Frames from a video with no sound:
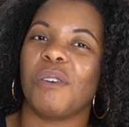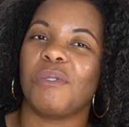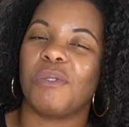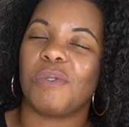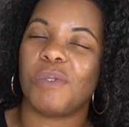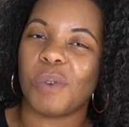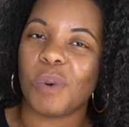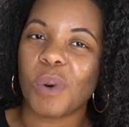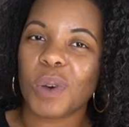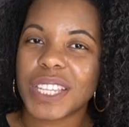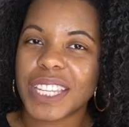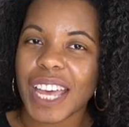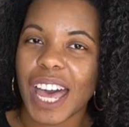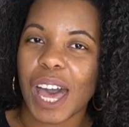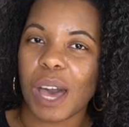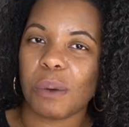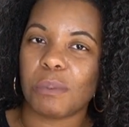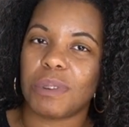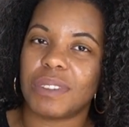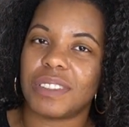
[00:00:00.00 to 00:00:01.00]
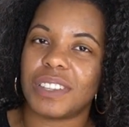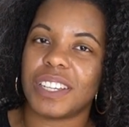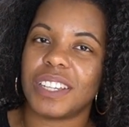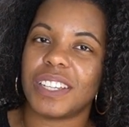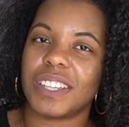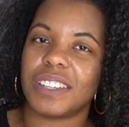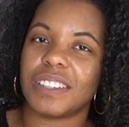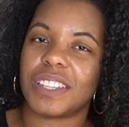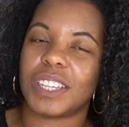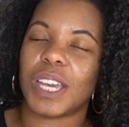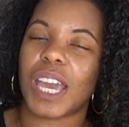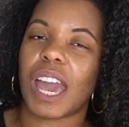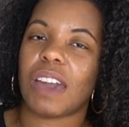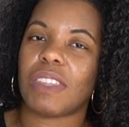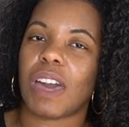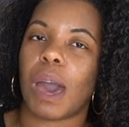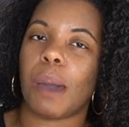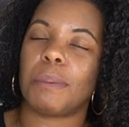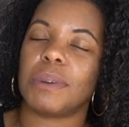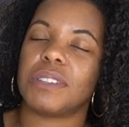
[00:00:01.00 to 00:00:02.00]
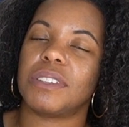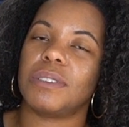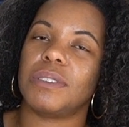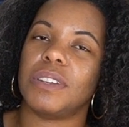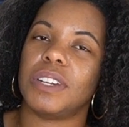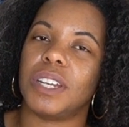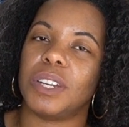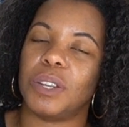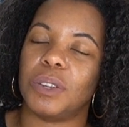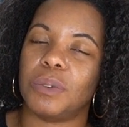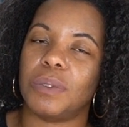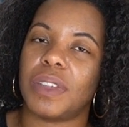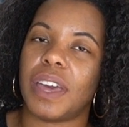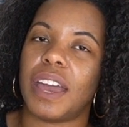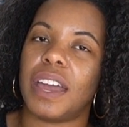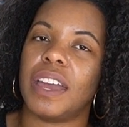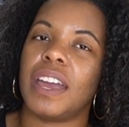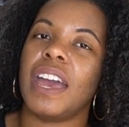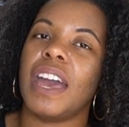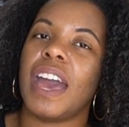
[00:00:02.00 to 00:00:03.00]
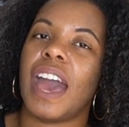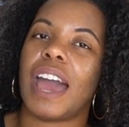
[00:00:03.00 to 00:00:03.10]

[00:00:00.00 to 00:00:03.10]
full-time positions and you have the opportunity to do that,